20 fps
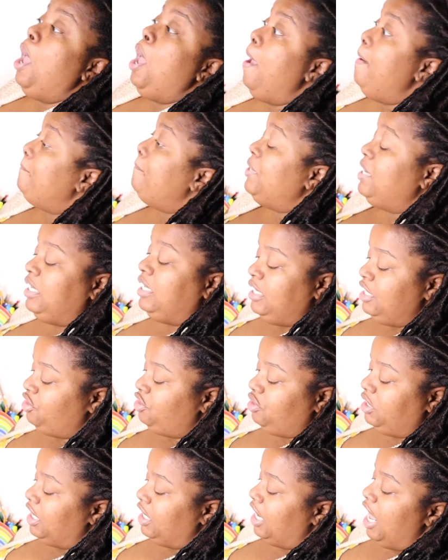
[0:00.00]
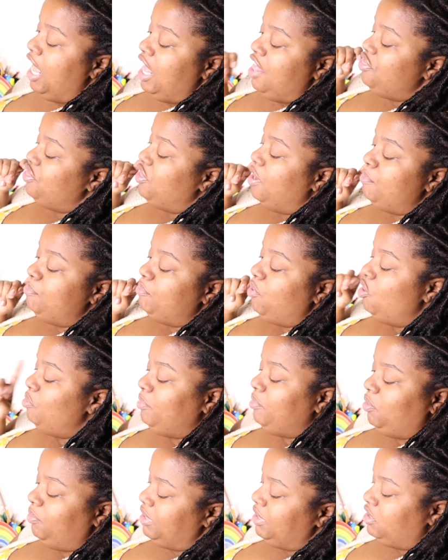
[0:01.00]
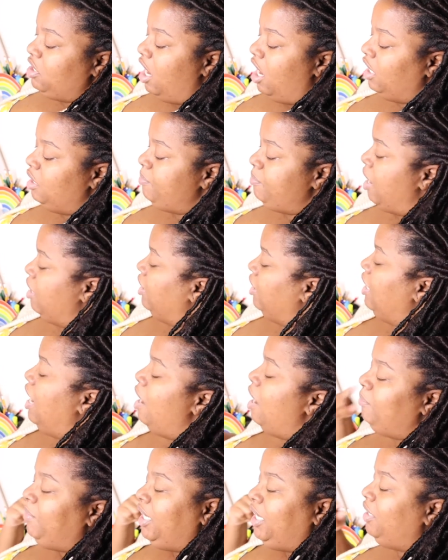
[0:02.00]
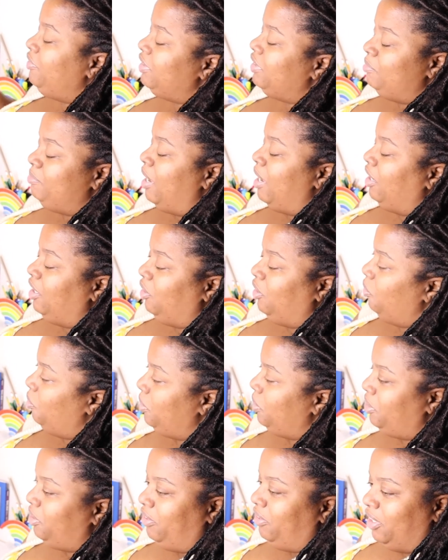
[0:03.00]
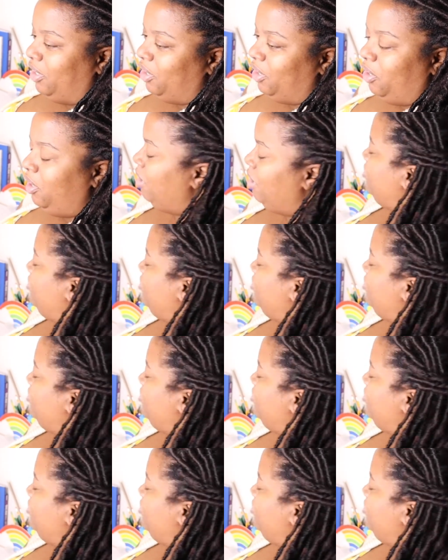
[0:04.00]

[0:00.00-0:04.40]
But the moment we talk about it, I'm hearing about an order, and then I'm